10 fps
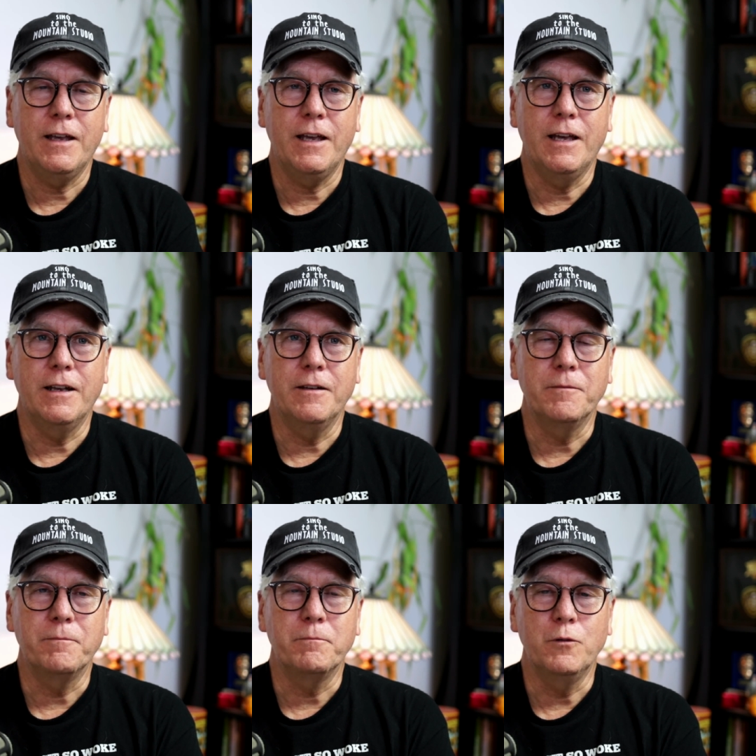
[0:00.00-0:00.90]

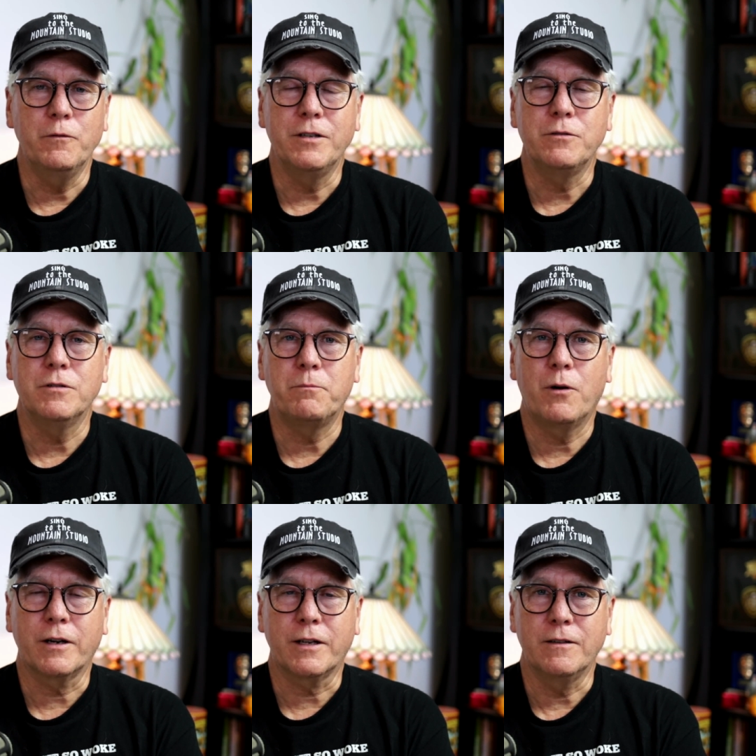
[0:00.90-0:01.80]
and moved into a
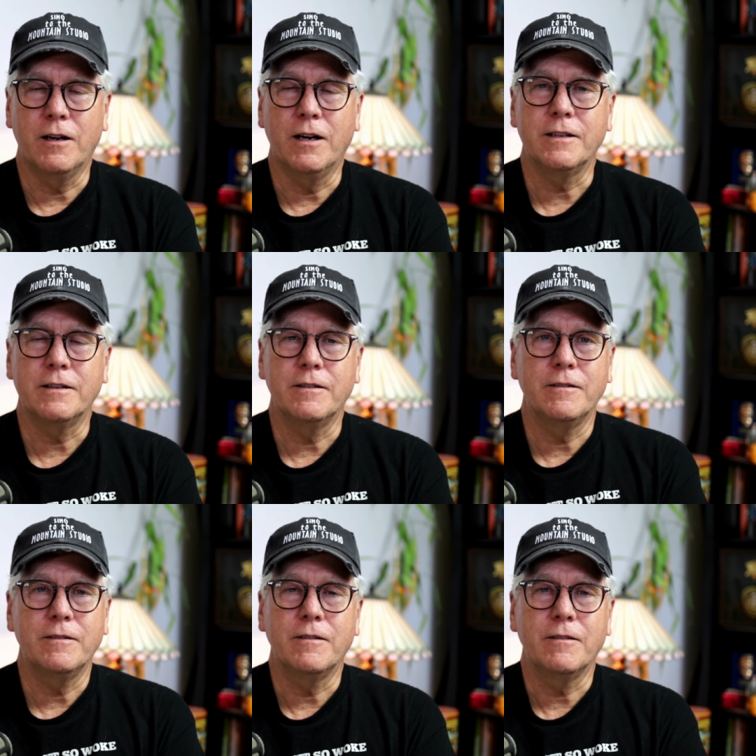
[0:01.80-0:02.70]
parking lot
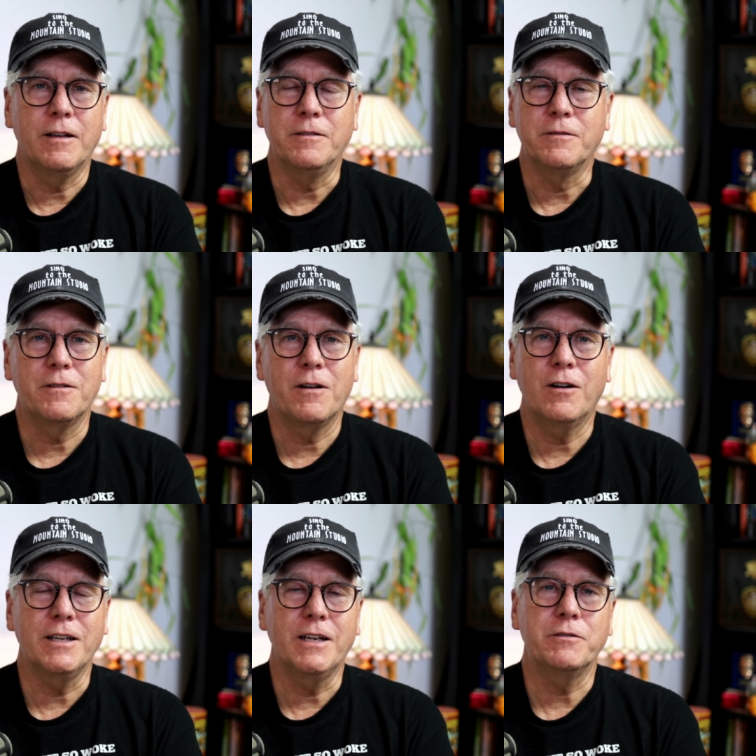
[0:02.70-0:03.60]
that is
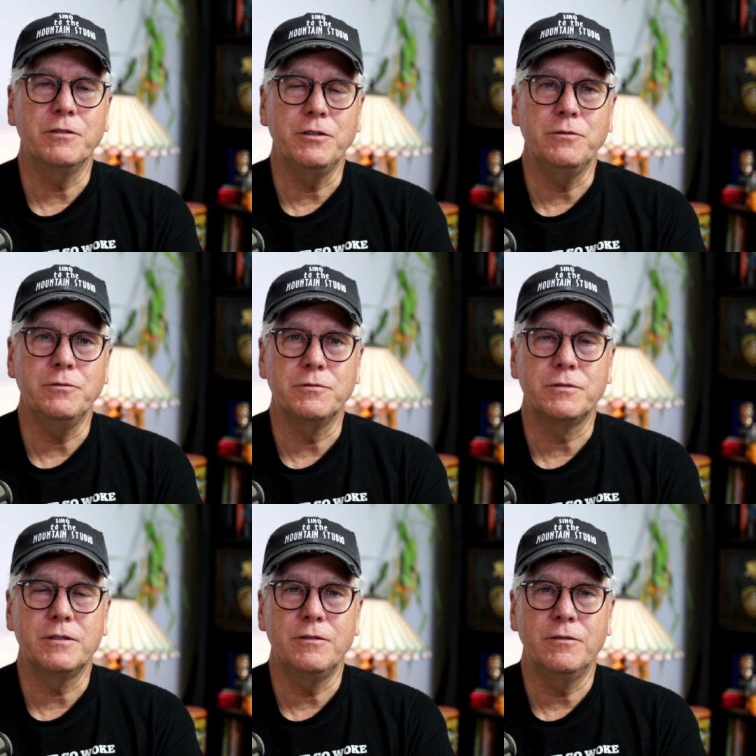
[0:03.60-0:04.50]
hardly ever
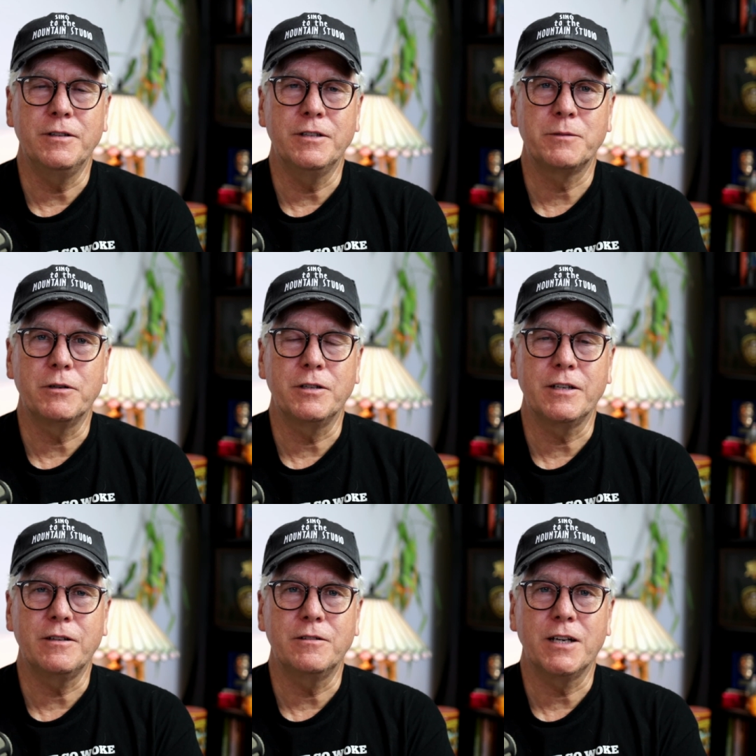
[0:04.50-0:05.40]
used during this
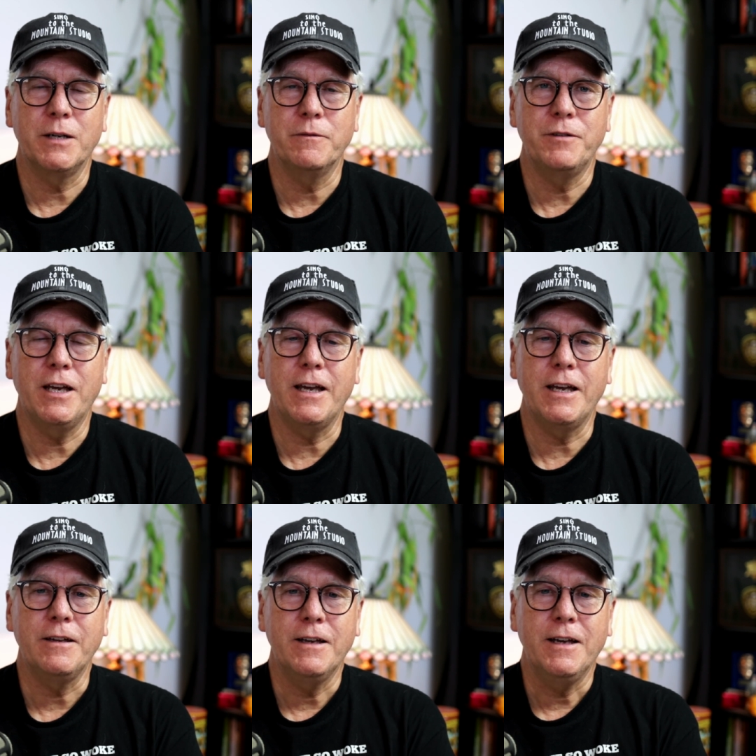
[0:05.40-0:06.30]
particular time of day.